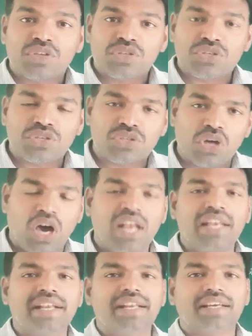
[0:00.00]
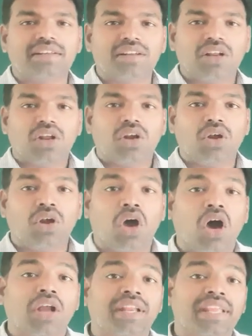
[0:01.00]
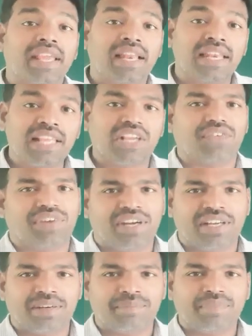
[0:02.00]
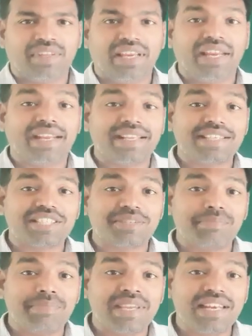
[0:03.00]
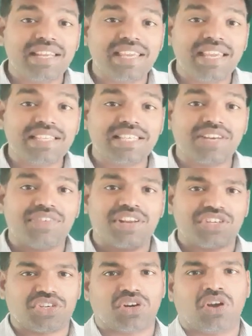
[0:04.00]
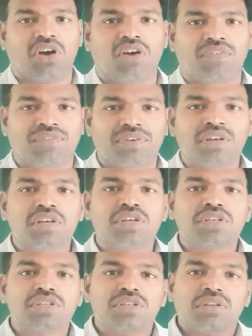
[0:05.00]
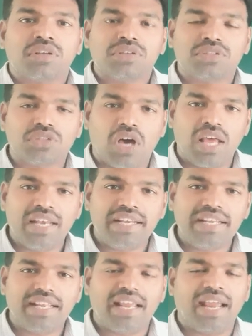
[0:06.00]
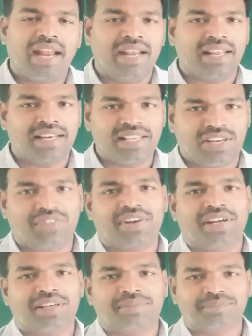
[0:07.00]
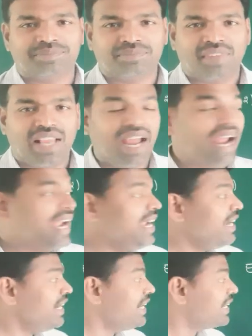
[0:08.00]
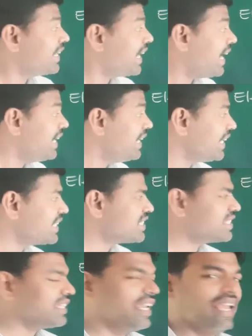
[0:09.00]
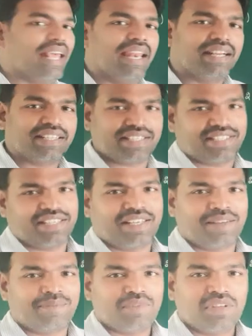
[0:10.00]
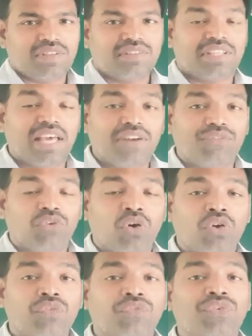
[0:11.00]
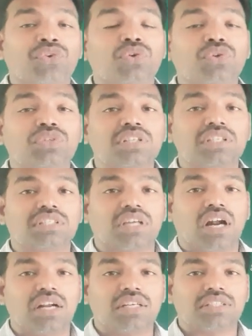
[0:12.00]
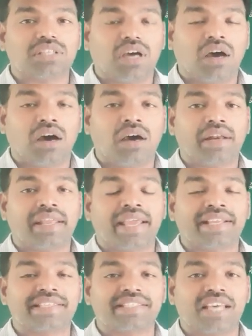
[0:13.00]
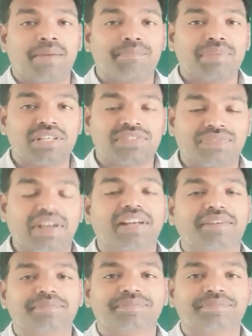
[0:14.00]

solid nor a liquid. It is miniature version of solid and liquid, and it conducts electricity. Therefore, fused salts are examples for